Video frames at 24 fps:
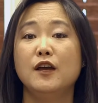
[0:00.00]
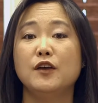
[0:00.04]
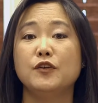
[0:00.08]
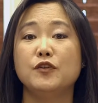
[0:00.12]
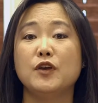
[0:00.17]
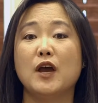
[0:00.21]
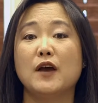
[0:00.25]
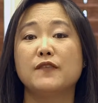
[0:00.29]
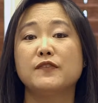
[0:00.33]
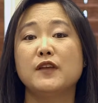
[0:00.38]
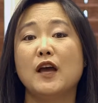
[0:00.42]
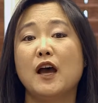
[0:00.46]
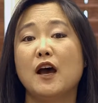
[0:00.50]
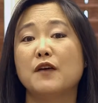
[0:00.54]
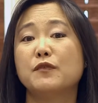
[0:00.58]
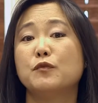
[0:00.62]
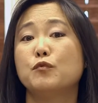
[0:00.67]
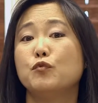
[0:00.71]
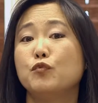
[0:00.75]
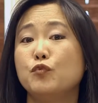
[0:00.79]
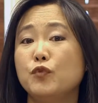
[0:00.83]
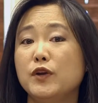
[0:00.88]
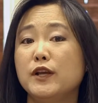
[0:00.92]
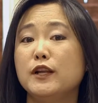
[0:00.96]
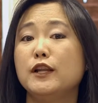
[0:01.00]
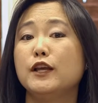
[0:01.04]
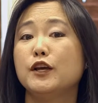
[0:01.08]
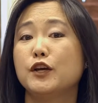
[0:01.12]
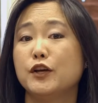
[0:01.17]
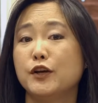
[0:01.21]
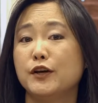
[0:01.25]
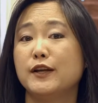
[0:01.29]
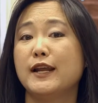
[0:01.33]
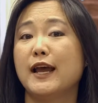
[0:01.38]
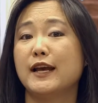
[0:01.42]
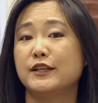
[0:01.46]
You have to have a really
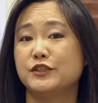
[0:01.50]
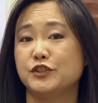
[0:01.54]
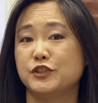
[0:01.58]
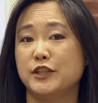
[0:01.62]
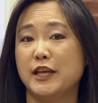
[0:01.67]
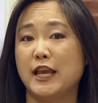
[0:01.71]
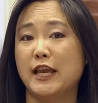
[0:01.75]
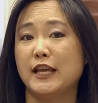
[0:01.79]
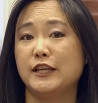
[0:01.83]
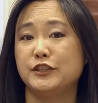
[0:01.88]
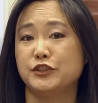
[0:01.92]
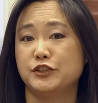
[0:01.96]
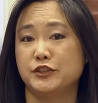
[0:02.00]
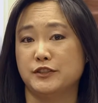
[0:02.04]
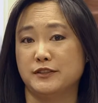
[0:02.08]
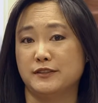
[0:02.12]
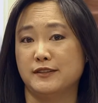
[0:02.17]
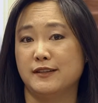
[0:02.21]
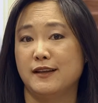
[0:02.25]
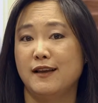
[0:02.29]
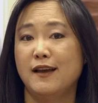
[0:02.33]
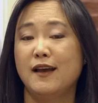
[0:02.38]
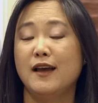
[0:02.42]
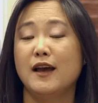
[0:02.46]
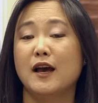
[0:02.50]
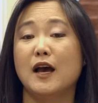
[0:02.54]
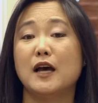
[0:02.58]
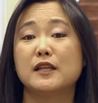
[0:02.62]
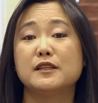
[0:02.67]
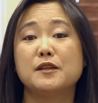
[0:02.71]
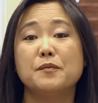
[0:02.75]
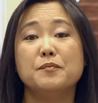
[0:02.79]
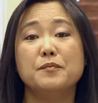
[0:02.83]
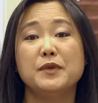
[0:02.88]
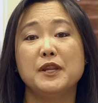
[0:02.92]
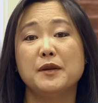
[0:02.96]
good education. At
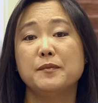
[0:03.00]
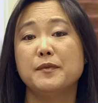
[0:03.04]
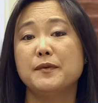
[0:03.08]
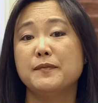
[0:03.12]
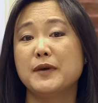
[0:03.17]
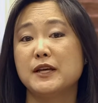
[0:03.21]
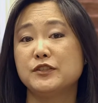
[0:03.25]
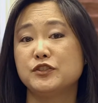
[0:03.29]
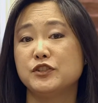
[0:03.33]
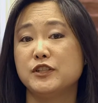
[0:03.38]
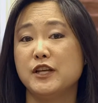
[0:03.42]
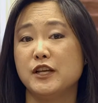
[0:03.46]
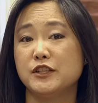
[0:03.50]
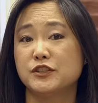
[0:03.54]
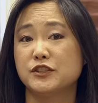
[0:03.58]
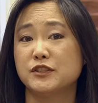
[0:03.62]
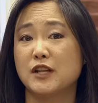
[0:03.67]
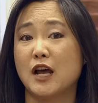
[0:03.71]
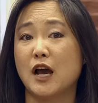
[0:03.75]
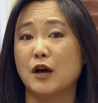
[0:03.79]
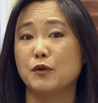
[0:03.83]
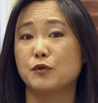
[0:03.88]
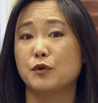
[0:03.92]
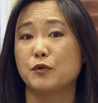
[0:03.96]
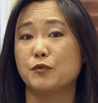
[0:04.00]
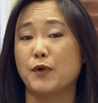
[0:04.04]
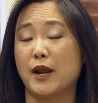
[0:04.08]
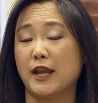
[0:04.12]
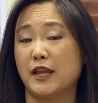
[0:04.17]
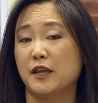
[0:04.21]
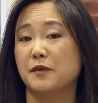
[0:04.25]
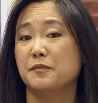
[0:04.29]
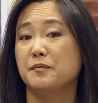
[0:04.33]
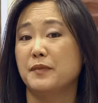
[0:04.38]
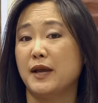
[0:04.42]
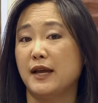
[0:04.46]
the minimum education I would
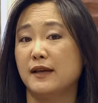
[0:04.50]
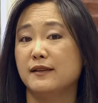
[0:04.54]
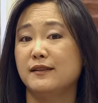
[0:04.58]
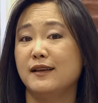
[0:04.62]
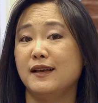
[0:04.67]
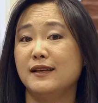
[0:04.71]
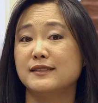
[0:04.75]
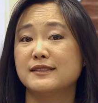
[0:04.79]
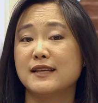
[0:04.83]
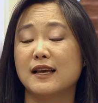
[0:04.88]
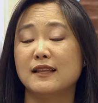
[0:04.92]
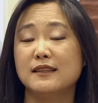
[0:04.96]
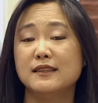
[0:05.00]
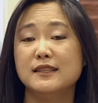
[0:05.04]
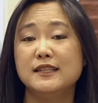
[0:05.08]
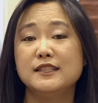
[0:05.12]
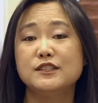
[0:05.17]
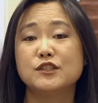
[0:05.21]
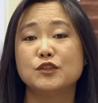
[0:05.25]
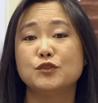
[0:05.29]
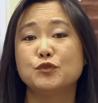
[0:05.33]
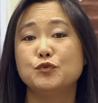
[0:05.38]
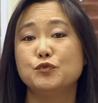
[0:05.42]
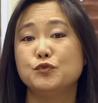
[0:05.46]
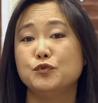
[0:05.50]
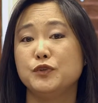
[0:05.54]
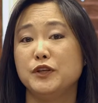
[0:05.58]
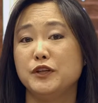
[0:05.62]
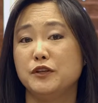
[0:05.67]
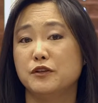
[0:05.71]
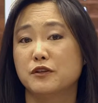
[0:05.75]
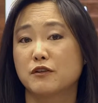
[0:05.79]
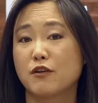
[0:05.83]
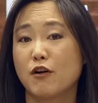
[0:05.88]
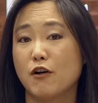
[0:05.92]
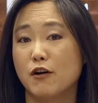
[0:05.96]
recommend is at least a
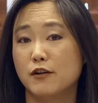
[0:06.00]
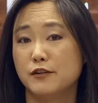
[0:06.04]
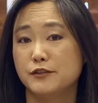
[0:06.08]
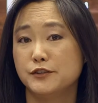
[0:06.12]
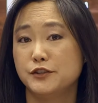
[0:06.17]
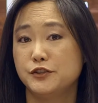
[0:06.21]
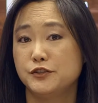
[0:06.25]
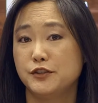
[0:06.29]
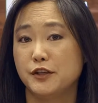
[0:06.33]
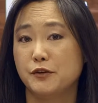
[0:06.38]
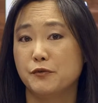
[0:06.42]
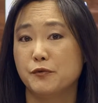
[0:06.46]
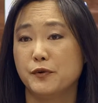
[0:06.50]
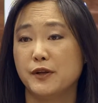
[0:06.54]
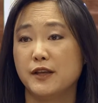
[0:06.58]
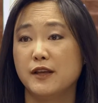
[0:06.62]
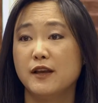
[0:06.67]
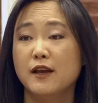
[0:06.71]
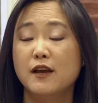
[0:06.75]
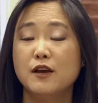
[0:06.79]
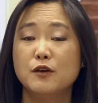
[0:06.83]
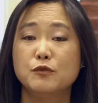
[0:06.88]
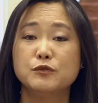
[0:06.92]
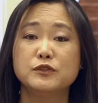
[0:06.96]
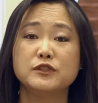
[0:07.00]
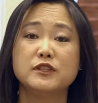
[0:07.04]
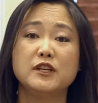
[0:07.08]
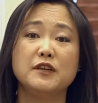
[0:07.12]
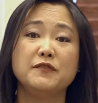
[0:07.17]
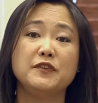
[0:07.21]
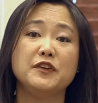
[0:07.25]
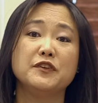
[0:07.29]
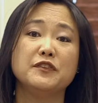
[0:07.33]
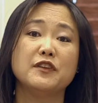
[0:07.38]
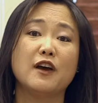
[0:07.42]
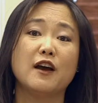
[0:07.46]
2-year college degree, which
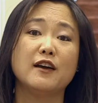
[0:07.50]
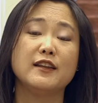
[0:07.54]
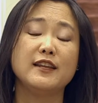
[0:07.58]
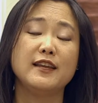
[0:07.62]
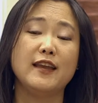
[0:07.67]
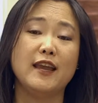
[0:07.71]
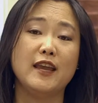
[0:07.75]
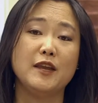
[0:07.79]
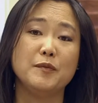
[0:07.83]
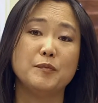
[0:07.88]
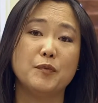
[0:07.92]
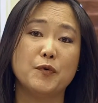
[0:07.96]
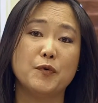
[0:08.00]
gives you 98